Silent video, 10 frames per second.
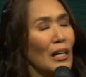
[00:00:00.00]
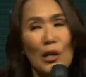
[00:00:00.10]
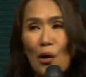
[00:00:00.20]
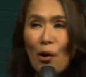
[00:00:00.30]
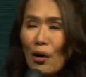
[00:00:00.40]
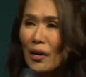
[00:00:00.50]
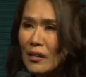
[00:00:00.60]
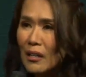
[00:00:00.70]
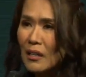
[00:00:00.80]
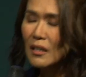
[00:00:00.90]

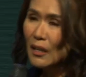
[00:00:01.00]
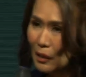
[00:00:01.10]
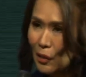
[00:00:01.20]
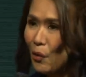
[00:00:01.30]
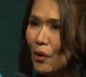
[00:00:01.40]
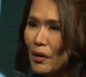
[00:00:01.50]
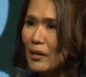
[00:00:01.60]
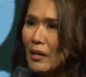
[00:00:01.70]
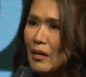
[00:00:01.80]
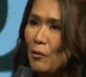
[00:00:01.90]
Lord,
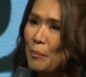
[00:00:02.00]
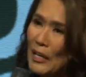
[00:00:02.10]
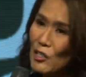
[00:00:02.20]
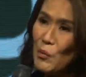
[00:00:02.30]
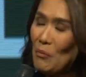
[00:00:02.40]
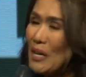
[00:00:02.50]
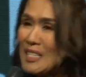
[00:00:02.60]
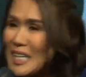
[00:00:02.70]
Lord. Because when we